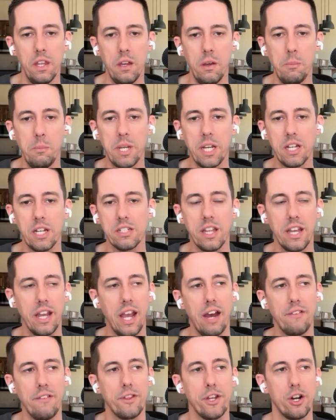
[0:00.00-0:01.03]
Because they
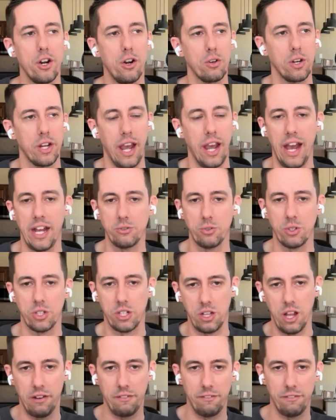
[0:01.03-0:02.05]
have their own cache with
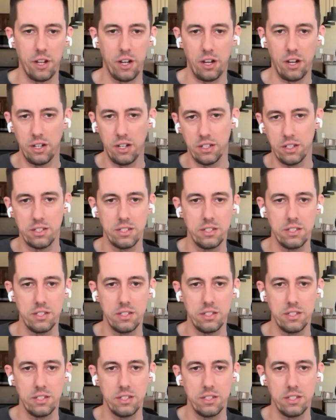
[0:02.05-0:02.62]
Cloudflare and